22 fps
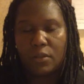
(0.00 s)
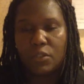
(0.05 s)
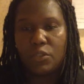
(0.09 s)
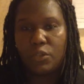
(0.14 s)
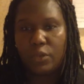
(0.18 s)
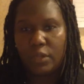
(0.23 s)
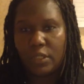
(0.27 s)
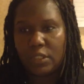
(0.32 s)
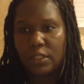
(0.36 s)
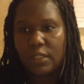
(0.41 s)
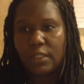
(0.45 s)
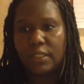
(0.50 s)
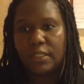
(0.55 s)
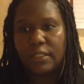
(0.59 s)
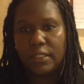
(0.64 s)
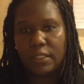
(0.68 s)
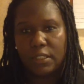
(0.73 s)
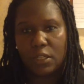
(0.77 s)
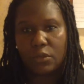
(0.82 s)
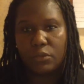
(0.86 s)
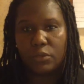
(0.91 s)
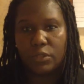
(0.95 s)
During the
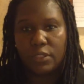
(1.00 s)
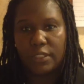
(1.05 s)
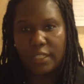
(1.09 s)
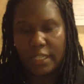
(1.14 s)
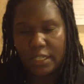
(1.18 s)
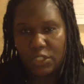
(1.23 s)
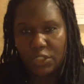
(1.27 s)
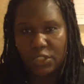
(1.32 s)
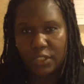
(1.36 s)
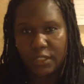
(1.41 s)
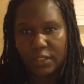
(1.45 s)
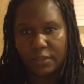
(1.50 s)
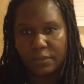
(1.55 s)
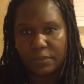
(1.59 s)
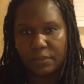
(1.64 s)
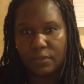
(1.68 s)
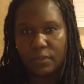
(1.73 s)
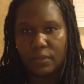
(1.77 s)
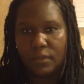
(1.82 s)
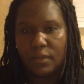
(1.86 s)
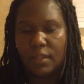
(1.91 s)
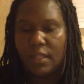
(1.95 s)
clinical rotation,
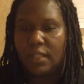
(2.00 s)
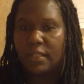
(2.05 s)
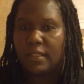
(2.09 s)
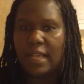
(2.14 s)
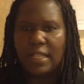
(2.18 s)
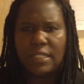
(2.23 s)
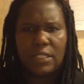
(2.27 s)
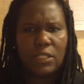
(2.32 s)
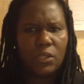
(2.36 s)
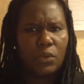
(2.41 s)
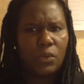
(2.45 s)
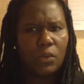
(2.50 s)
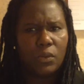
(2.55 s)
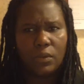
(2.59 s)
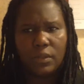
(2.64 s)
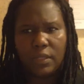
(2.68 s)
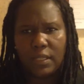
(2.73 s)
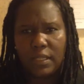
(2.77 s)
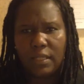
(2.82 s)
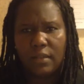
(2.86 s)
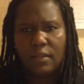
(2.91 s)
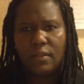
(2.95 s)
that's the
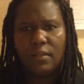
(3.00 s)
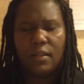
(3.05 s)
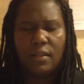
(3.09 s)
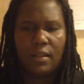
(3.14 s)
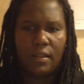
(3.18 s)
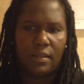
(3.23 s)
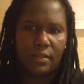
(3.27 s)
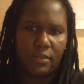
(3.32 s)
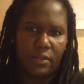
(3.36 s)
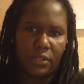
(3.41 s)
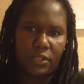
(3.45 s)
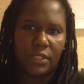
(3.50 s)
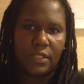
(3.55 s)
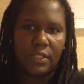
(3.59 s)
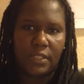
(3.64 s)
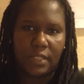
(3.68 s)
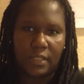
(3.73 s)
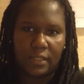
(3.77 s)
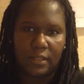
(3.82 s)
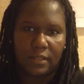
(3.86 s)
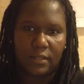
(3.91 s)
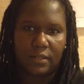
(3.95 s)
only nursing
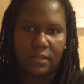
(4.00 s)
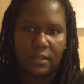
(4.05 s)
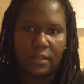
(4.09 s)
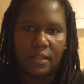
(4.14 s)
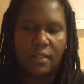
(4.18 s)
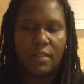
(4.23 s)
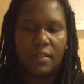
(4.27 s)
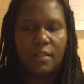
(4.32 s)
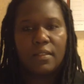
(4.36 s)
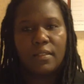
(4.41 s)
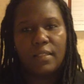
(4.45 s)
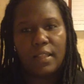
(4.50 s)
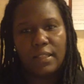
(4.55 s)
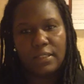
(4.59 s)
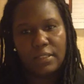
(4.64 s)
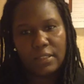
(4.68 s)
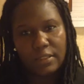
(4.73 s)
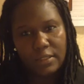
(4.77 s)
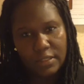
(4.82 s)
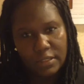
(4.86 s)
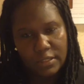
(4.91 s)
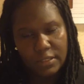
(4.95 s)
skills that
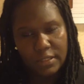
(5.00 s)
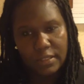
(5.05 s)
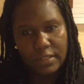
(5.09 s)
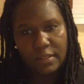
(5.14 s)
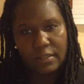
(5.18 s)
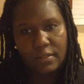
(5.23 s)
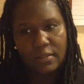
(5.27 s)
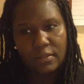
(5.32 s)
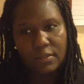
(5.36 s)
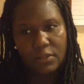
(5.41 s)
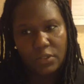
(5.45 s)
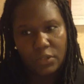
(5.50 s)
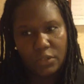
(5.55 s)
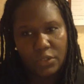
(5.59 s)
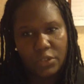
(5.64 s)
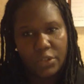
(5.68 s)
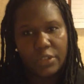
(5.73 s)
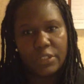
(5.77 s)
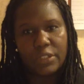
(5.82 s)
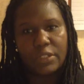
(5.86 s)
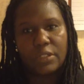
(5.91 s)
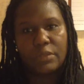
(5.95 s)
the new
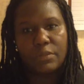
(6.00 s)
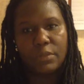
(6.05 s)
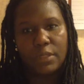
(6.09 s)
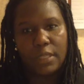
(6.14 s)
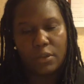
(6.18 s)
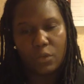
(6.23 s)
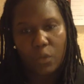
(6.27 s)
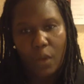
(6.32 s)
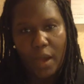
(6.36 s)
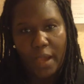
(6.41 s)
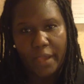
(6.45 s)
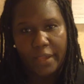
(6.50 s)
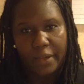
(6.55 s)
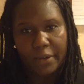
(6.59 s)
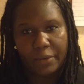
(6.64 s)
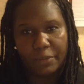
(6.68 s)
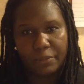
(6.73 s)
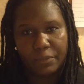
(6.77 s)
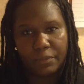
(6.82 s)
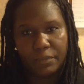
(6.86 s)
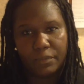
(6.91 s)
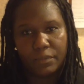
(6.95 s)
nurse would acquire.
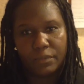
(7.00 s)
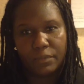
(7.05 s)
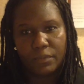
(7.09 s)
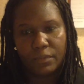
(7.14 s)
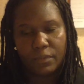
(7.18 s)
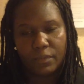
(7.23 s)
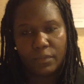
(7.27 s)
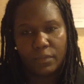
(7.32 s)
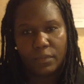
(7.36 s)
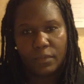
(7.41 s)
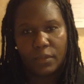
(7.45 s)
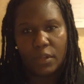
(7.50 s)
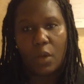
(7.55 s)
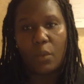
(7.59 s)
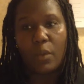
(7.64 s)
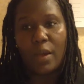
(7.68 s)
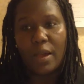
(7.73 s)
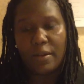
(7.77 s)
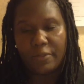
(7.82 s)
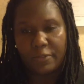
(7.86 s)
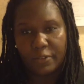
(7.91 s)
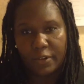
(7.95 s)

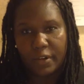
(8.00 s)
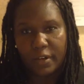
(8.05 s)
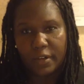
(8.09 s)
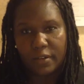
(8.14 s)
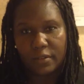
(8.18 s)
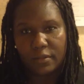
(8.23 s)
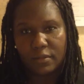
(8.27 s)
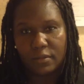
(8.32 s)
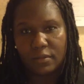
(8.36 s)
However,